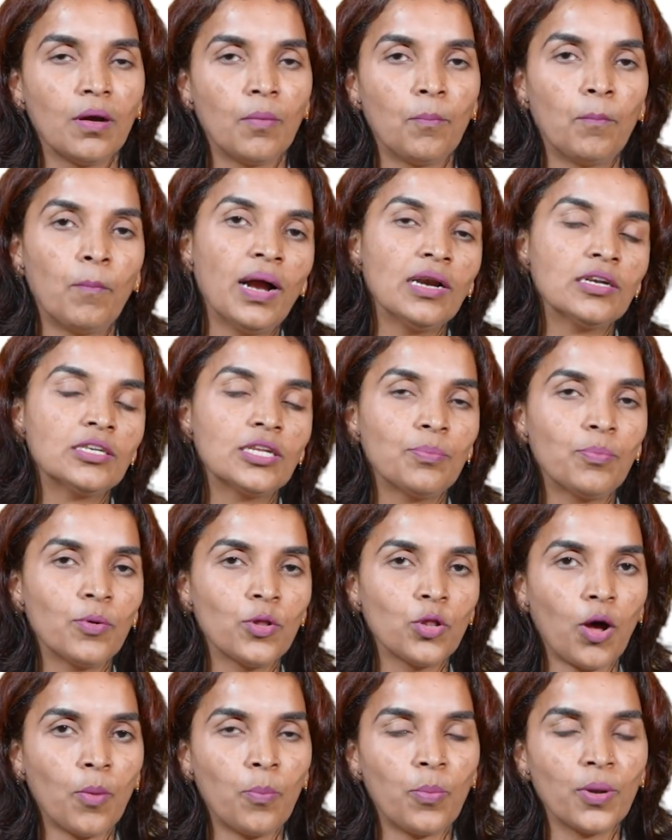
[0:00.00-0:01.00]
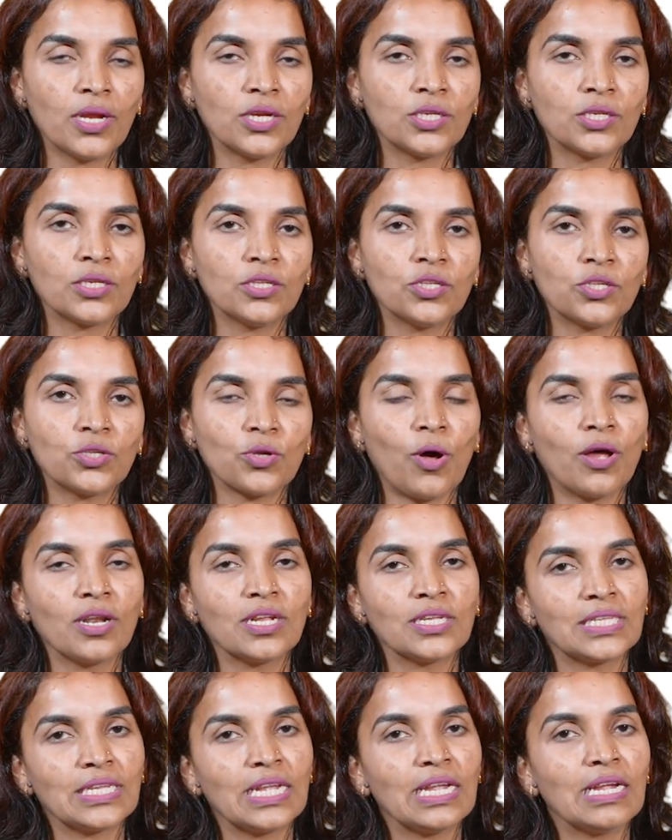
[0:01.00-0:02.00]
multiple operations on a
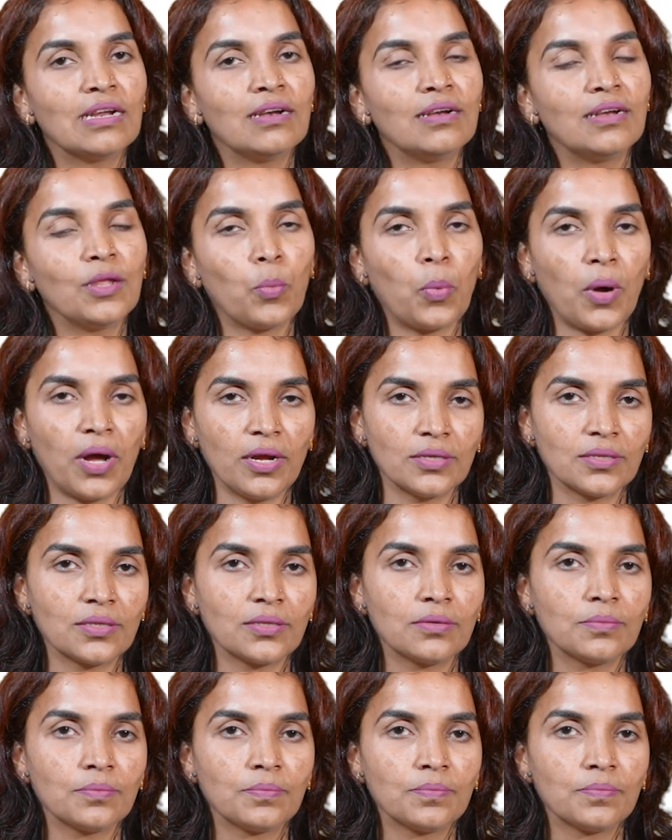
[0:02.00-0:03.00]
single device.